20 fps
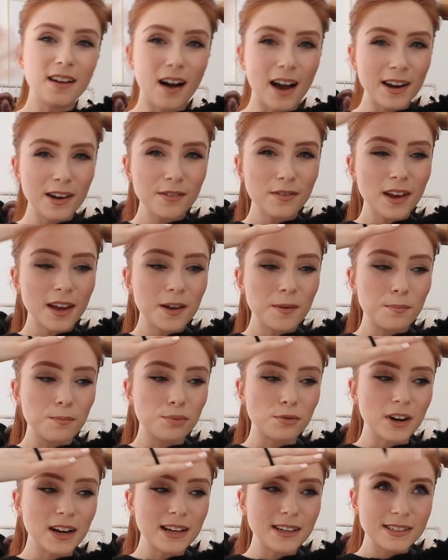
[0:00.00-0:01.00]
kind of like
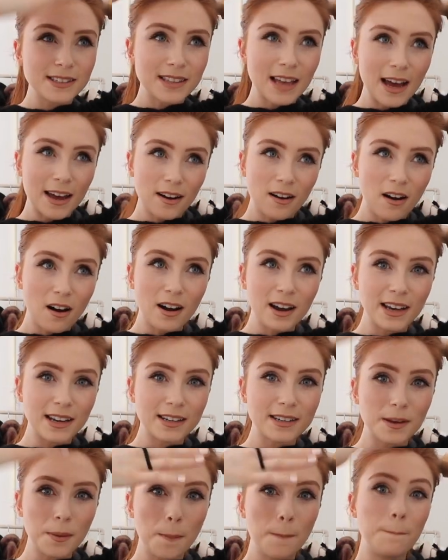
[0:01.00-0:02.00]
brings that
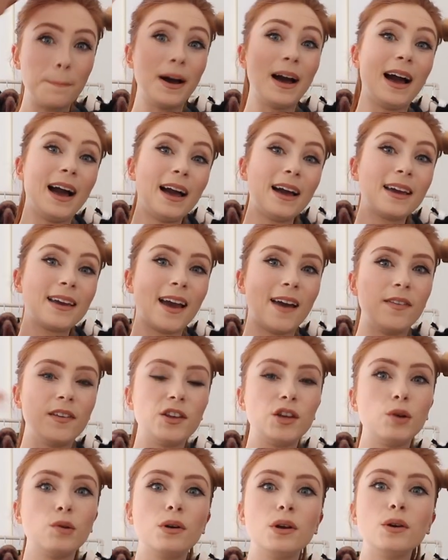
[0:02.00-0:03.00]
height back, and
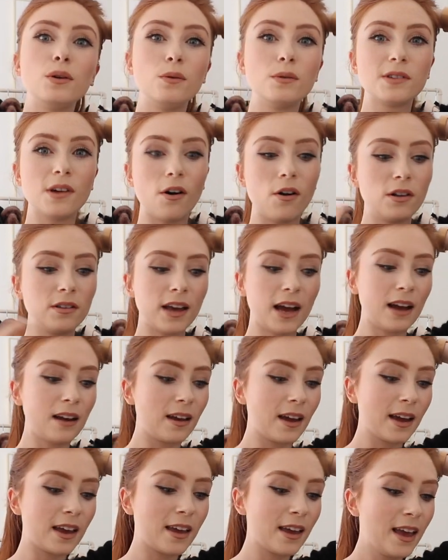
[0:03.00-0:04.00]
then you lose all that
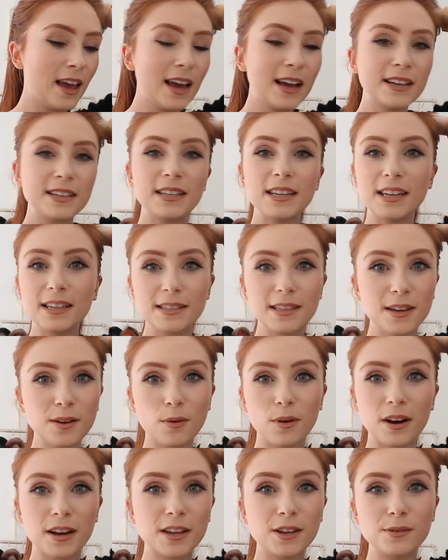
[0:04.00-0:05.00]
like teasing
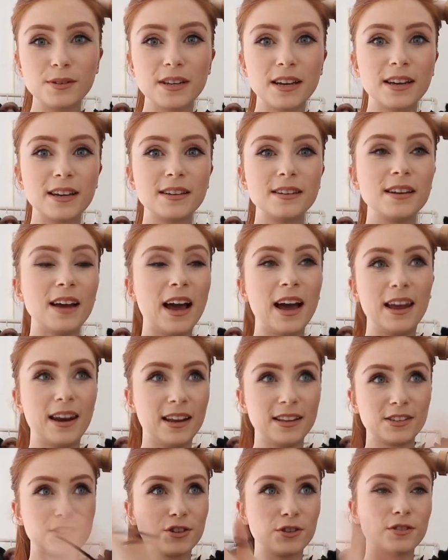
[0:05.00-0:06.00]
work you did, and
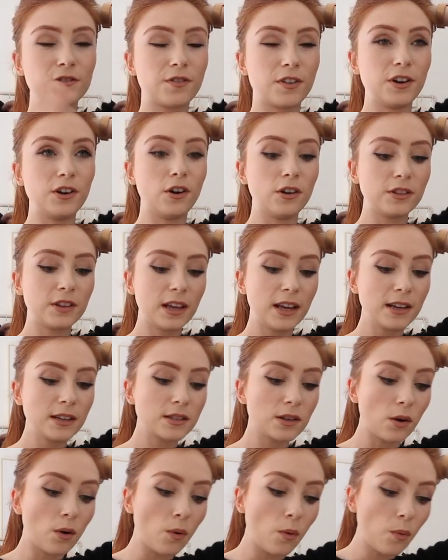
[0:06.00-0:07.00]
it's just for nothing.
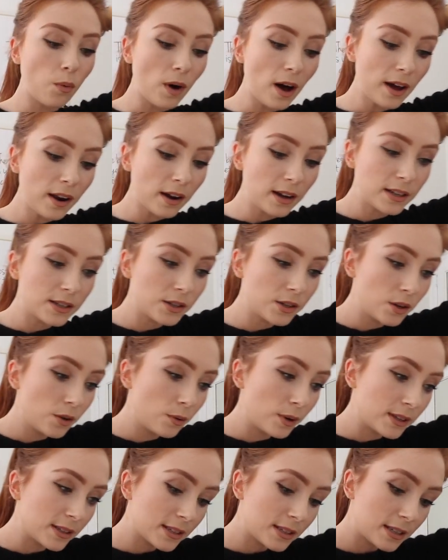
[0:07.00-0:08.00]
So what I
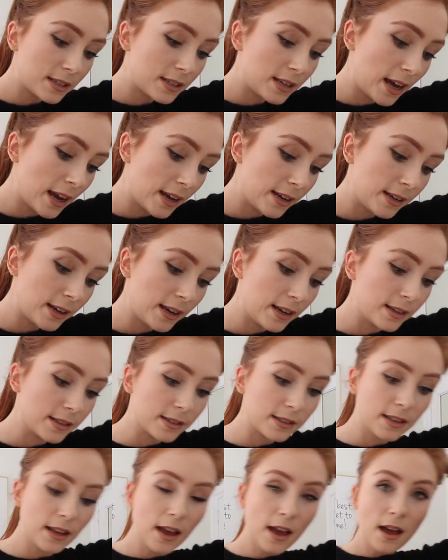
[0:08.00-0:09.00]
do instead
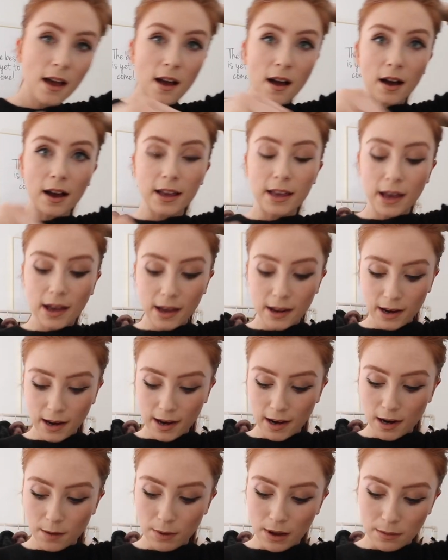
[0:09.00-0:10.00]
is I get a
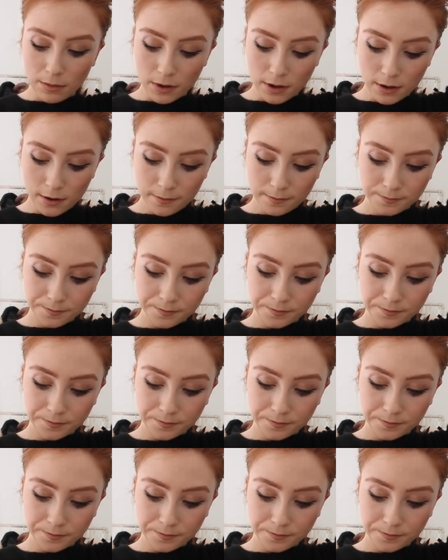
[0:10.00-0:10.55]
hair bobble.